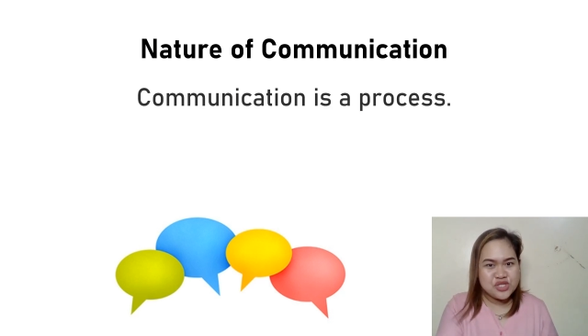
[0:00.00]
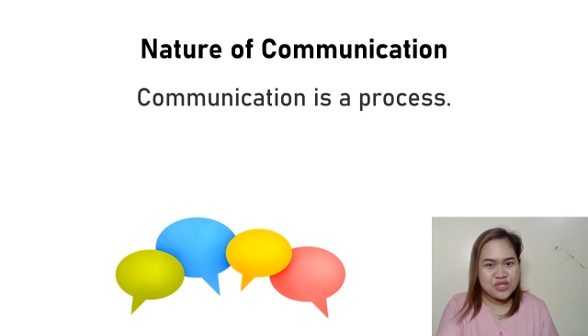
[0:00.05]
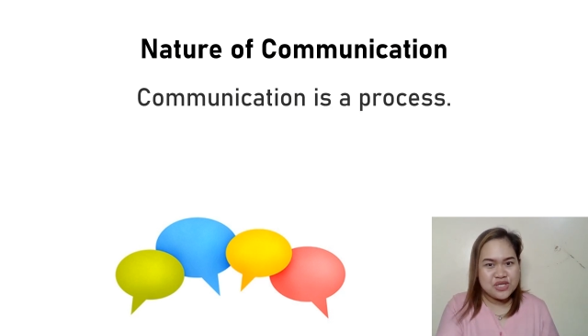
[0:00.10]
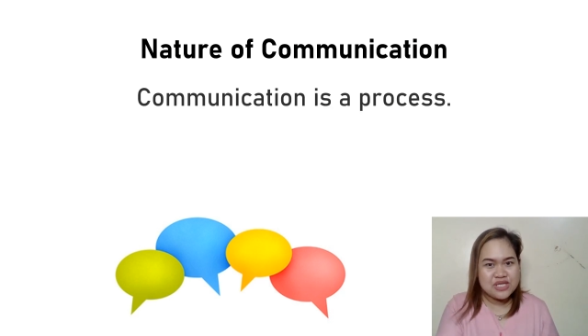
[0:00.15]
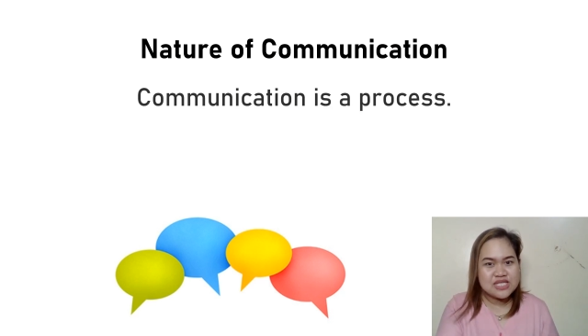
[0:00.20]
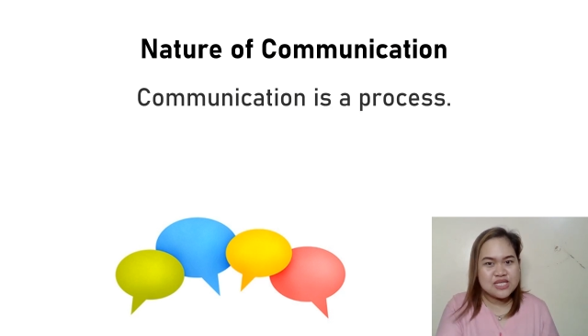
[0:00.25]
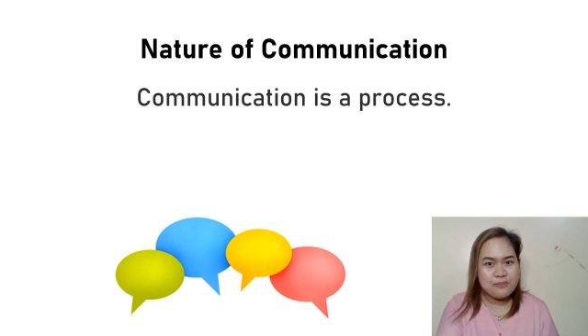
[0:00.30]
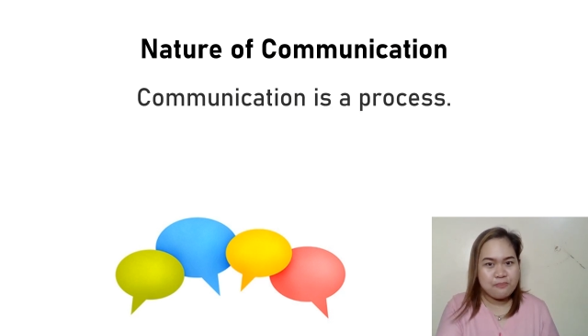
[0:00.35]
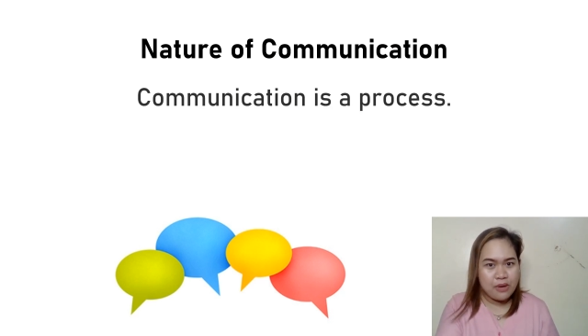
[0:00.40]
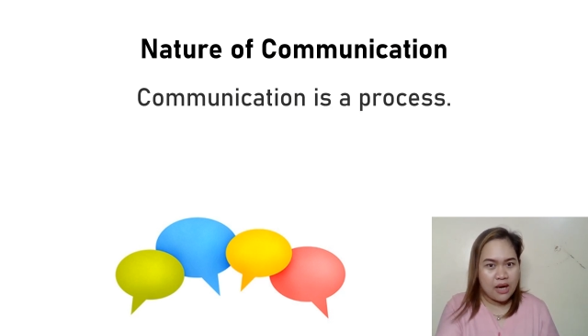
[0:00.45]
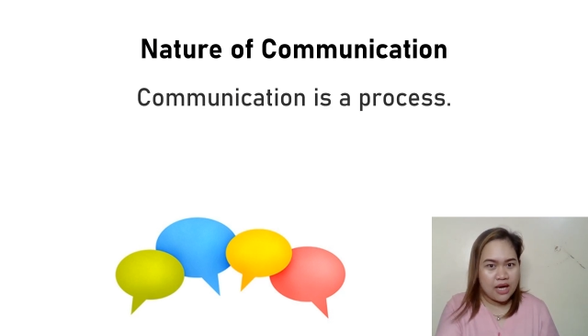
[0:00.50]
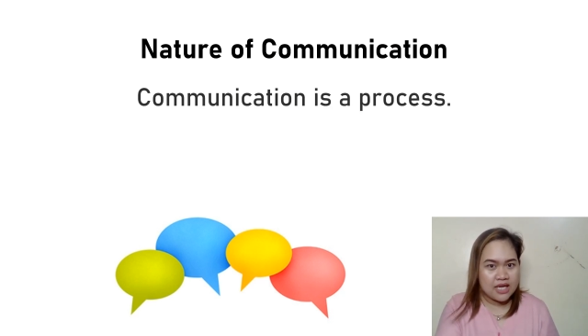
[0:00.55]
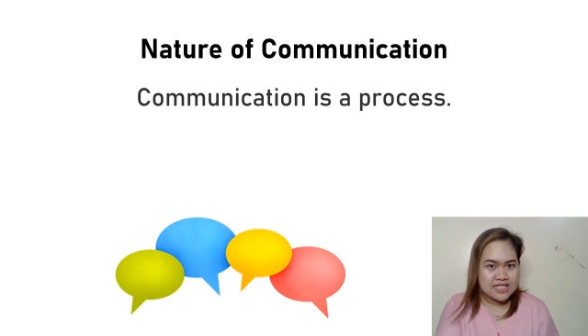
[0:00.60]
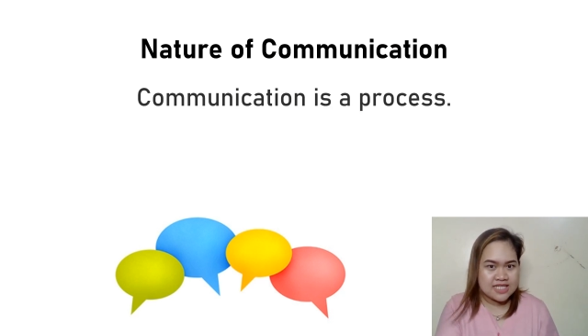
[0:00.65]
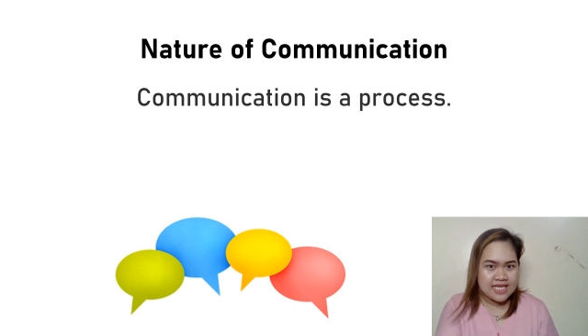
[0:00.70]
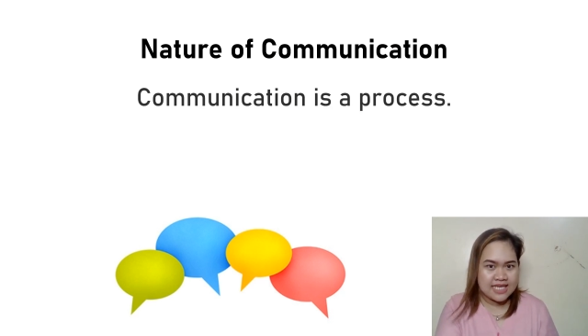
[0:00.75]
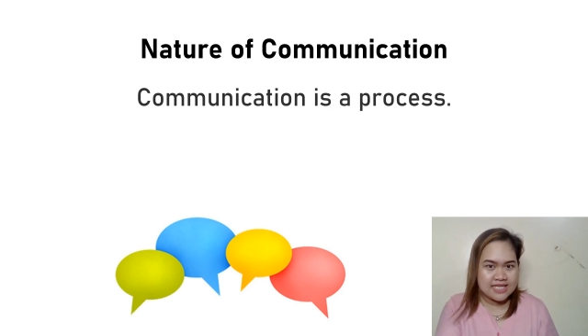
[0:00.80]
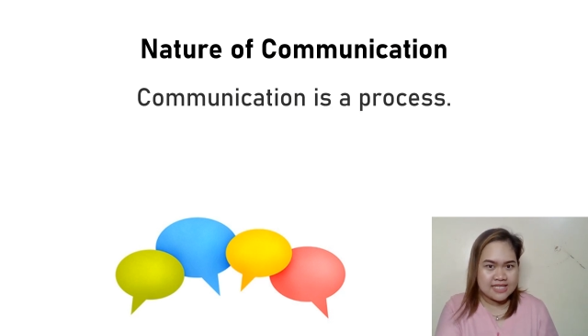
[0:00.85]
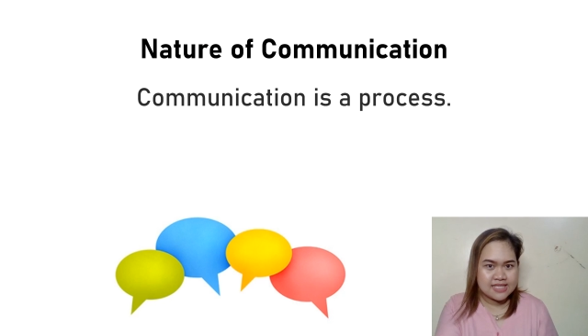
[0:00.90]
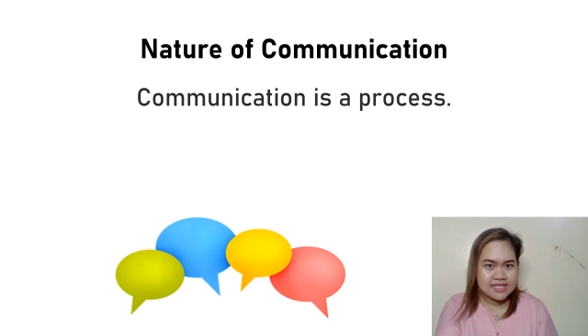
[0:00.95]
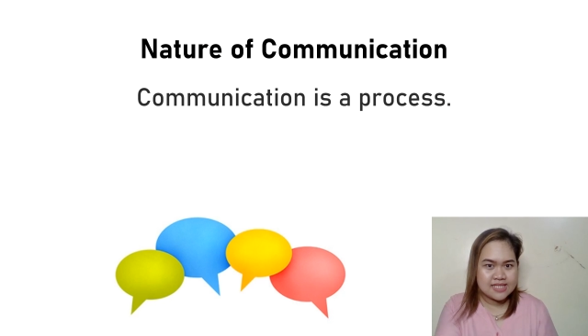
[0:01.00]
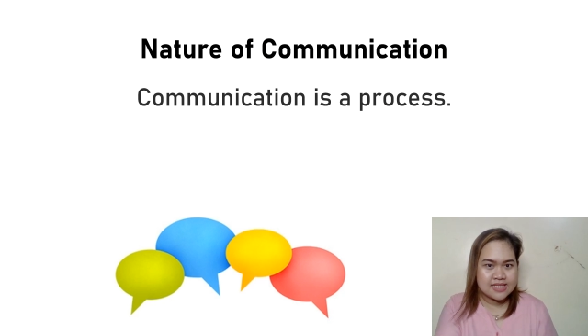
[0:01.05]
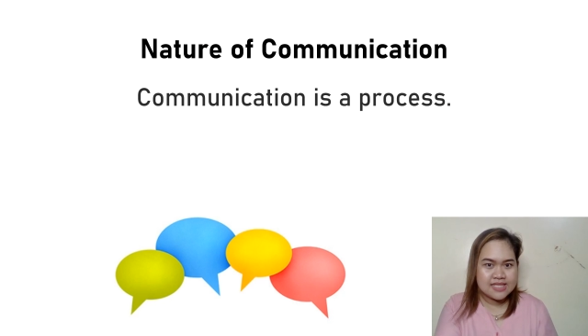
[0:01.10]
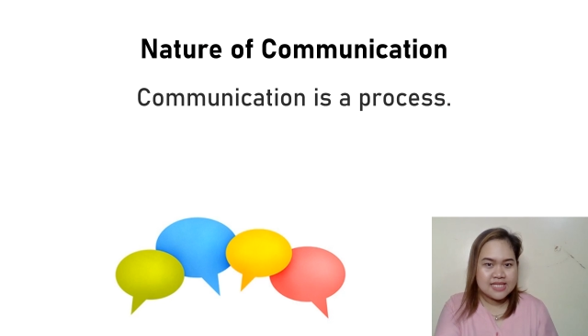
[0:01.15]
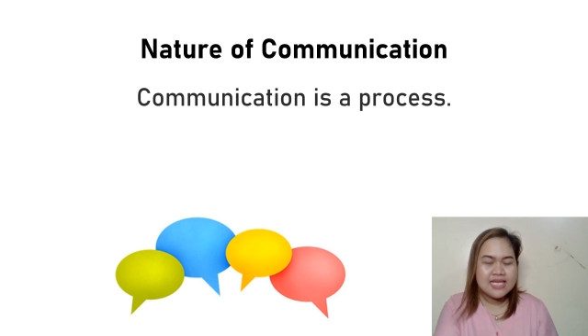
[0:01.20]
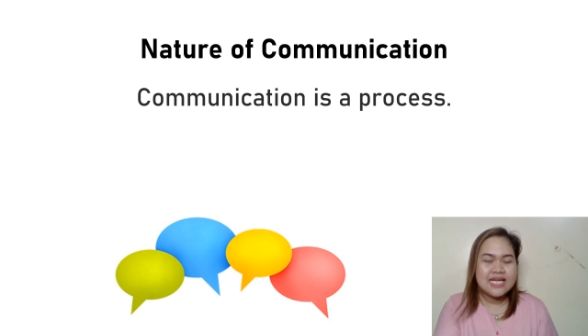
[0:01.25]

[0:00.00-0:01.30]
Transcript: is a process.